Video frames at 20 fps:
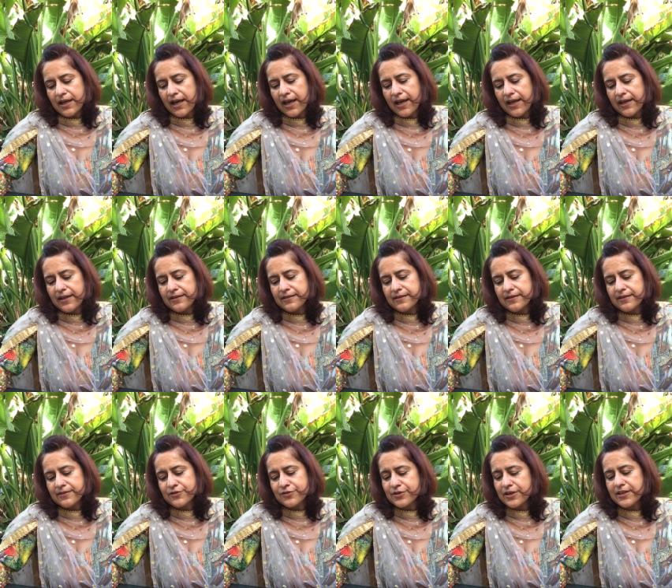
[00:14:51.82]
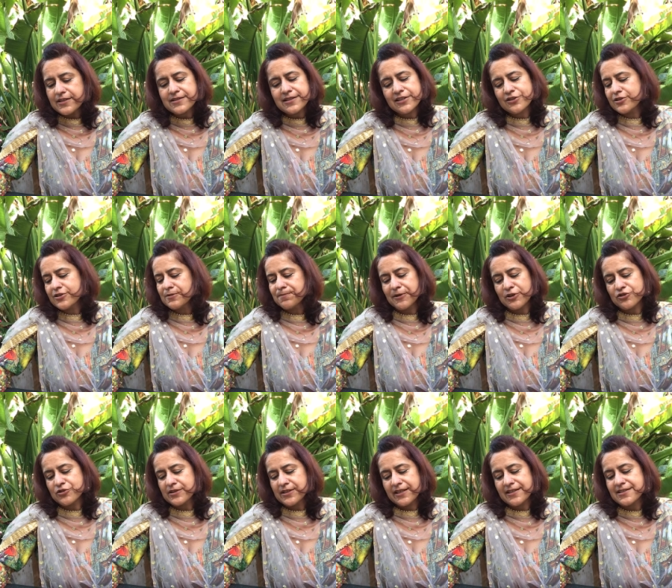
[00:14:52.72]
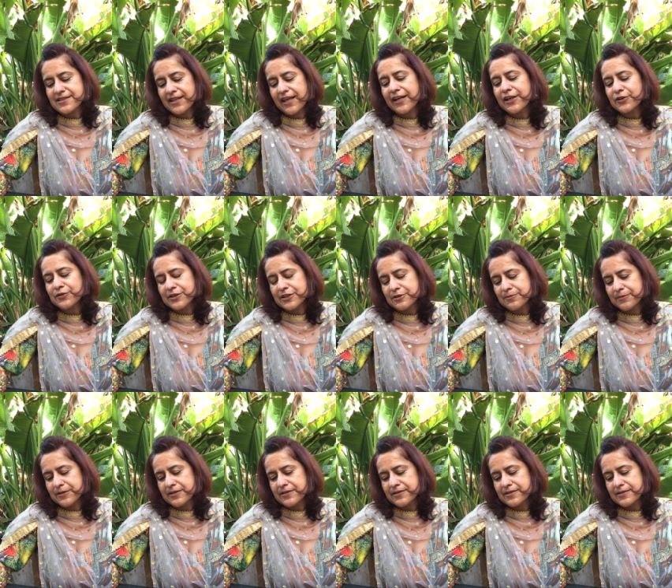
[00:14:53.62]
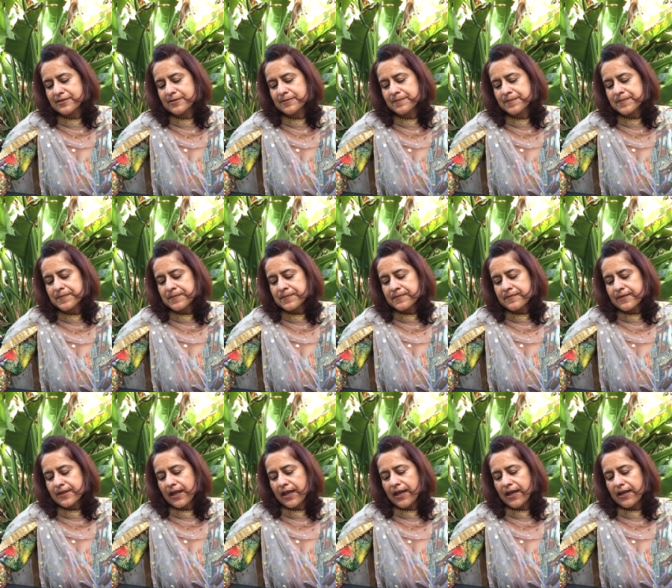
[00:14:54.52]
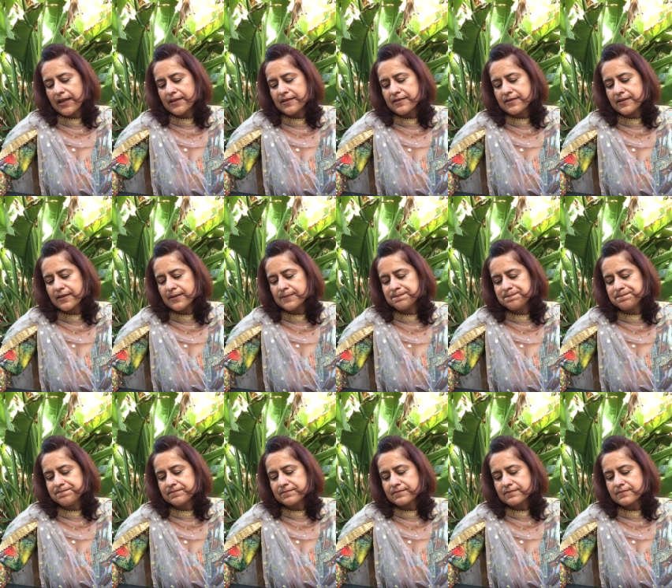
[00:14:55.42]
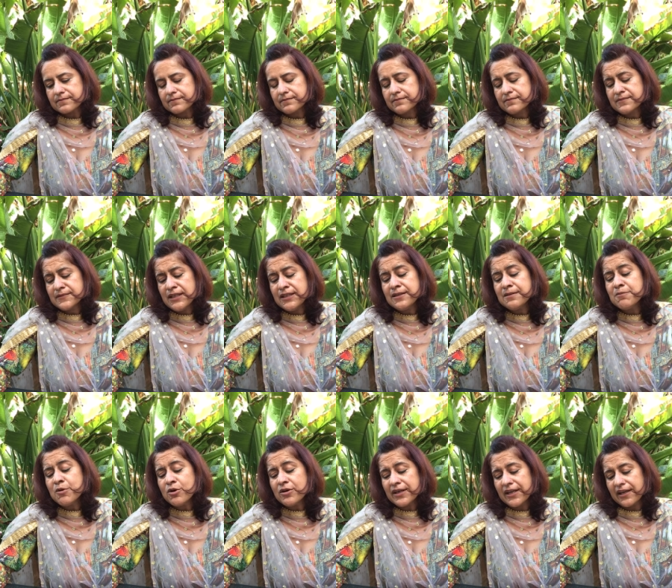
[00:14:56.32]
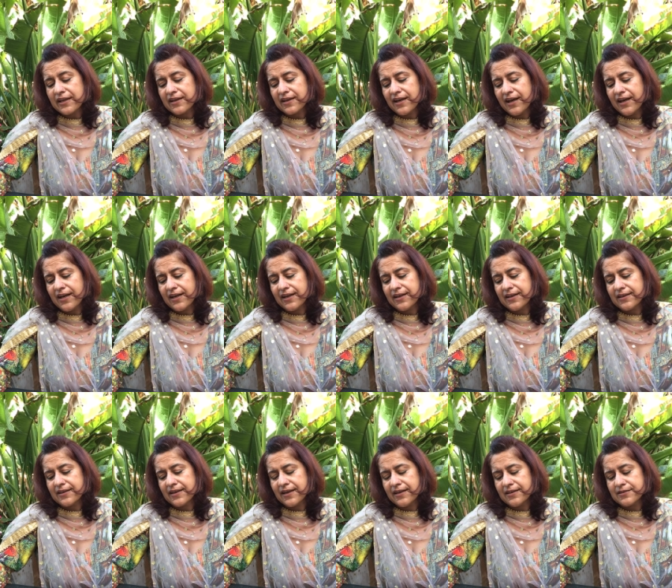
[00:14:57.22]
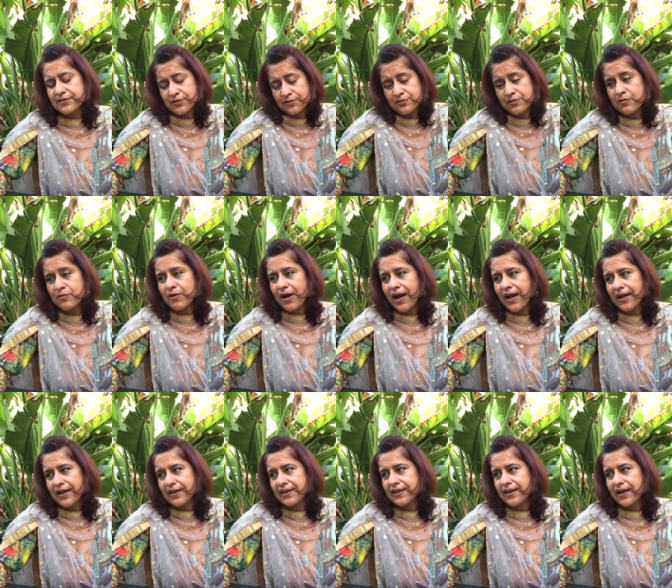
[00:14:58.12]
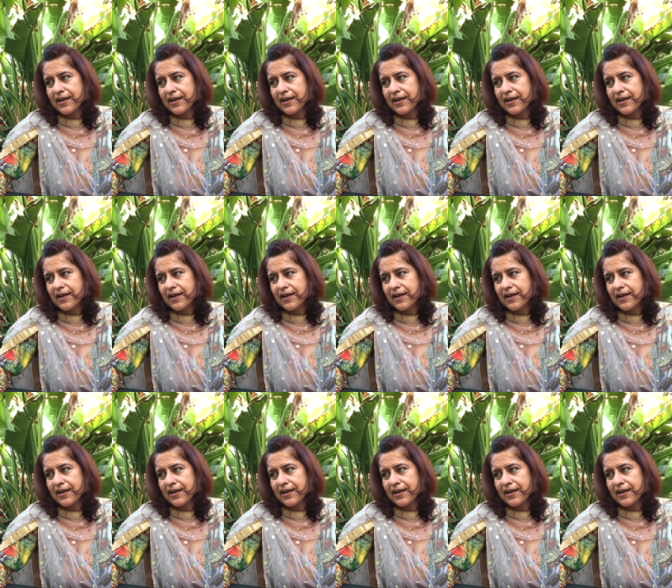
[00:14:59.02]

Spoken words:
And today is such a special day. It's like Christmas. And in the morning, I don't know why.